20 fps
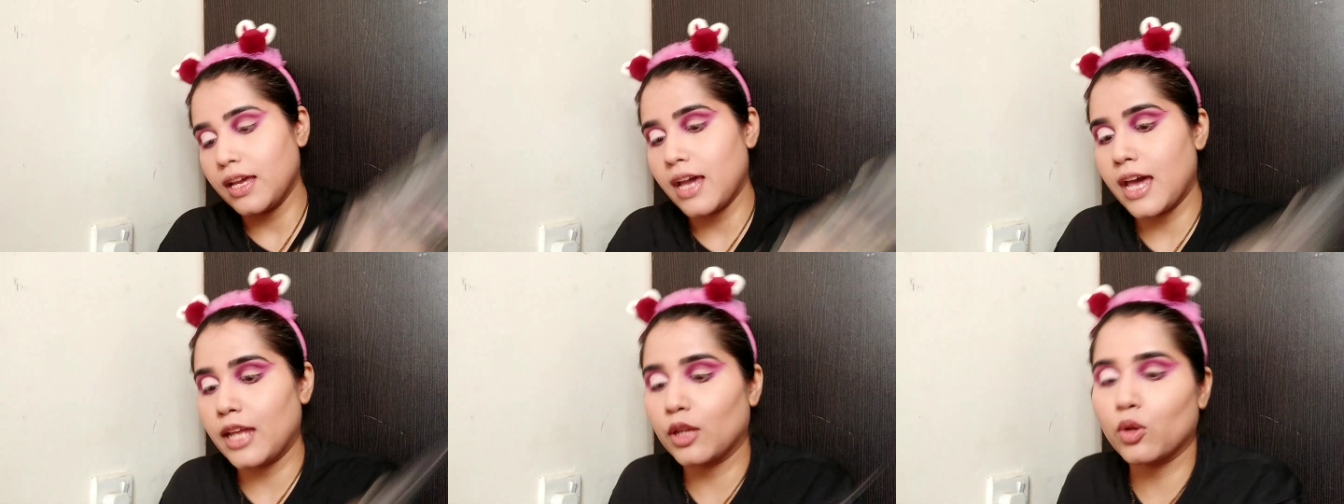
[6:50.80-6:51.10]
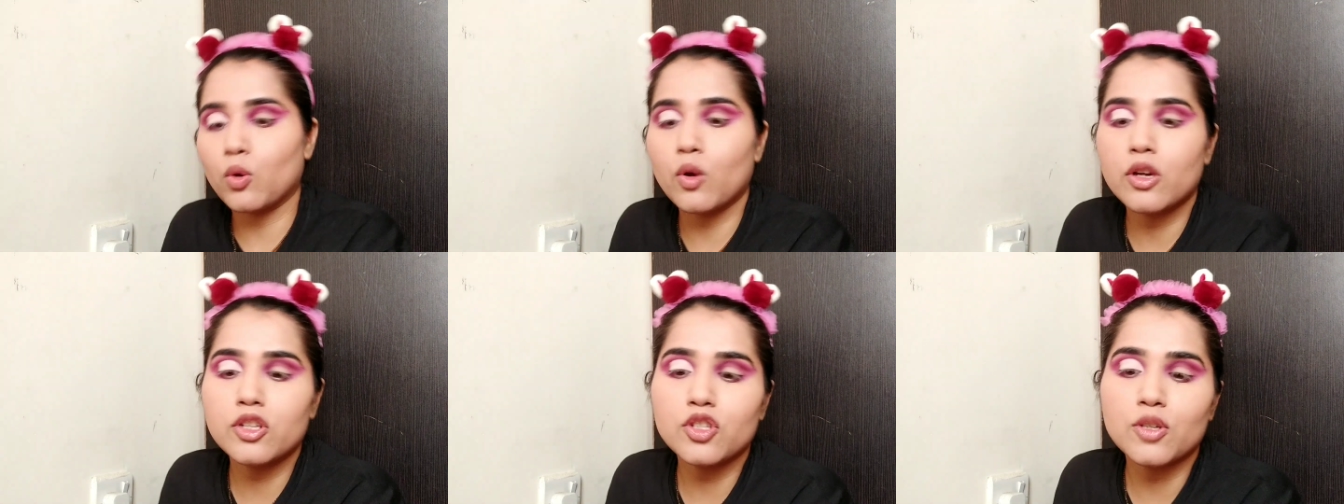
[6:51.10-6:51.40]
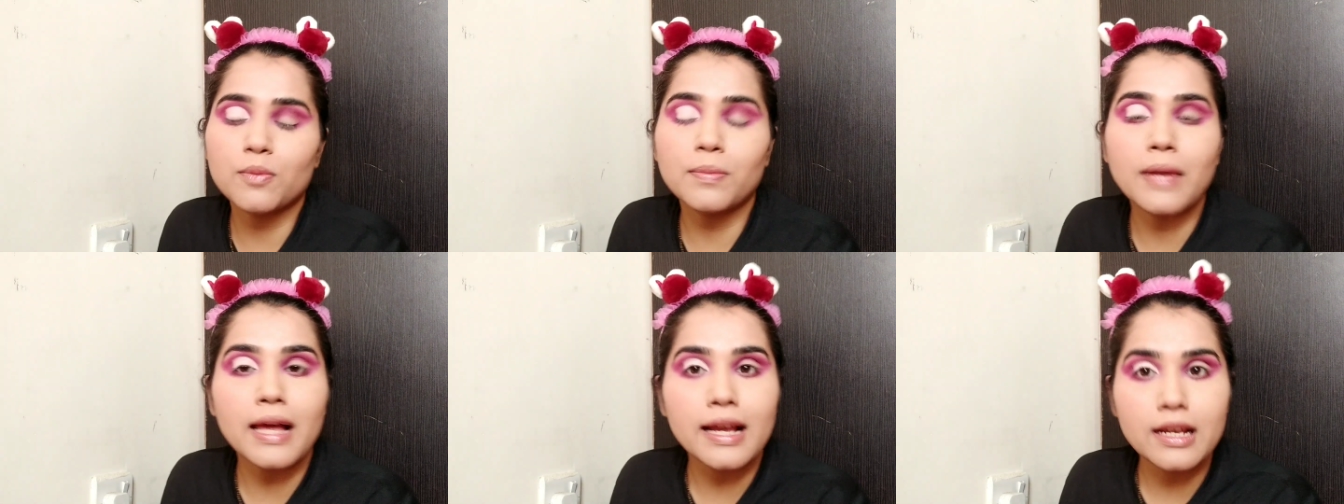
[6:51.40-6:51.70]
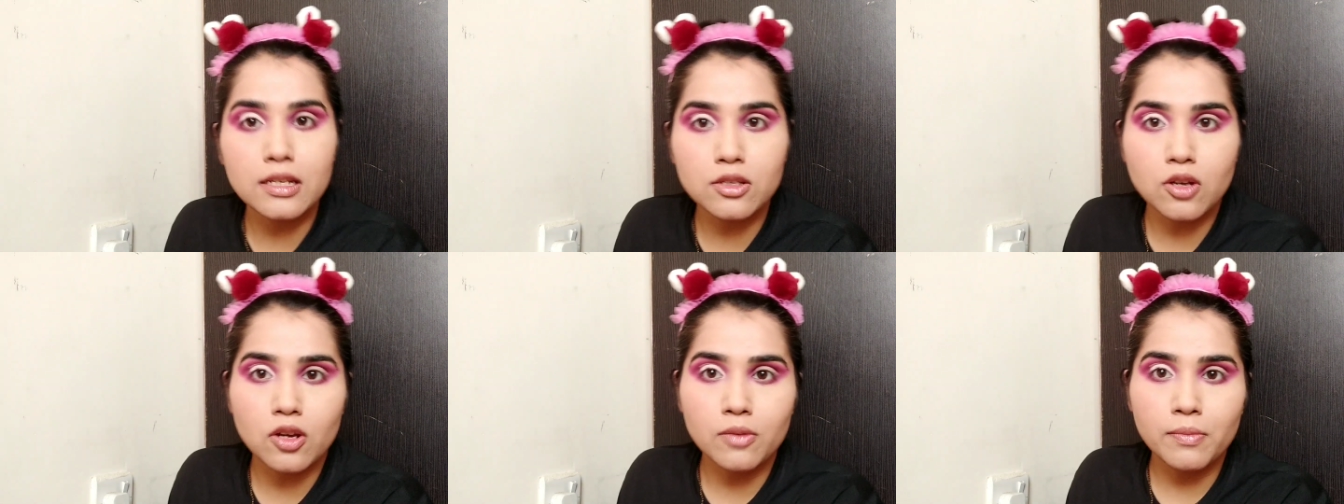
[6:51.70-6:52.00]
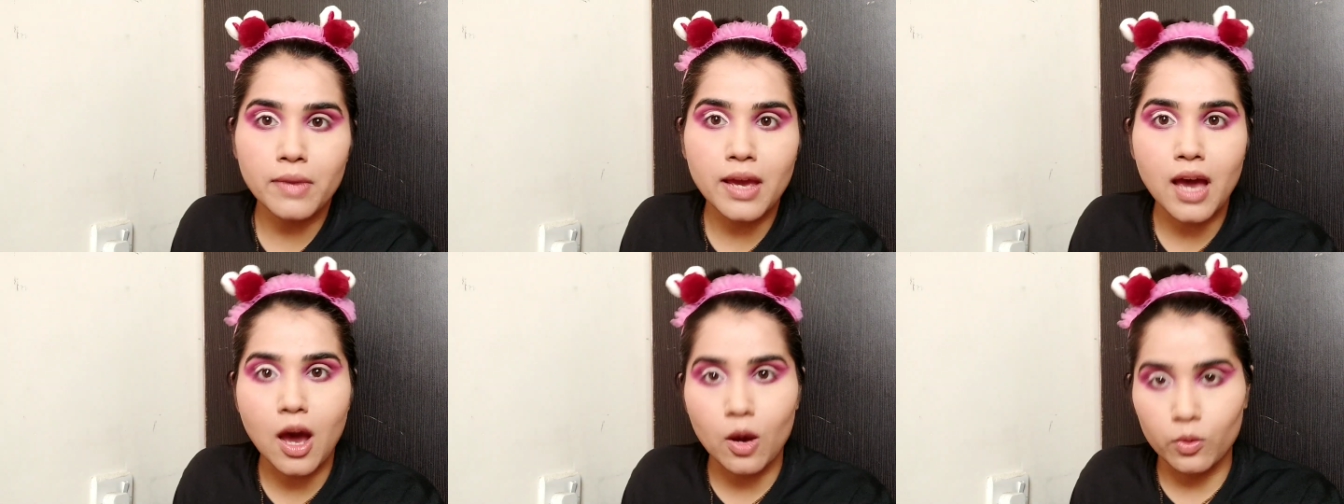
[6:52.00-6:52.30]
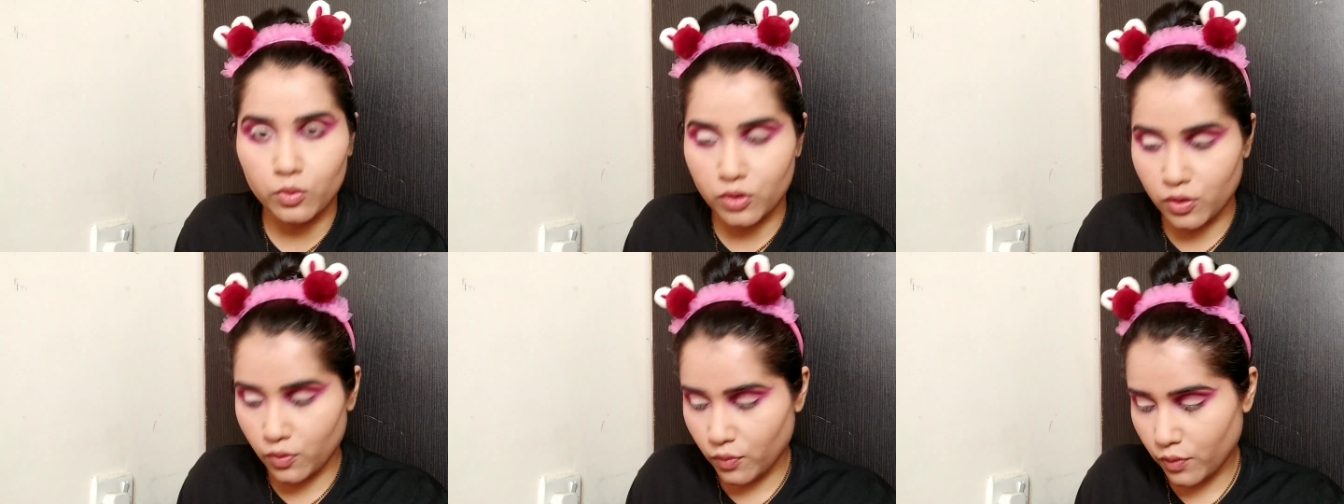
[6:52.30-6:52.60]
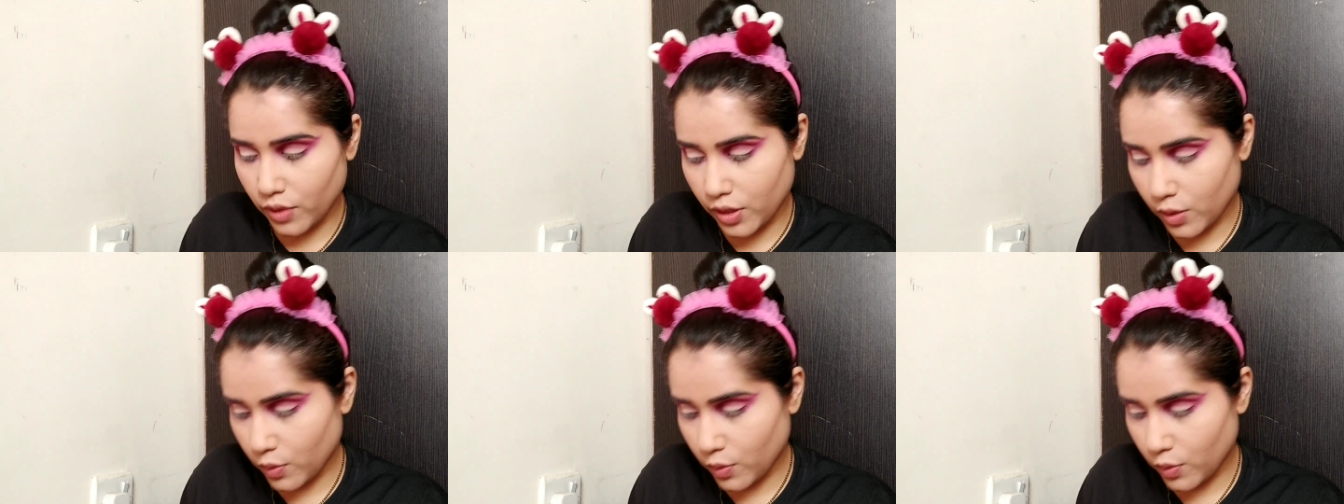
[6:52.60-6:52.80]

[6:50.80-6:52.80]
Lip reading: and going to apply it on my outer V,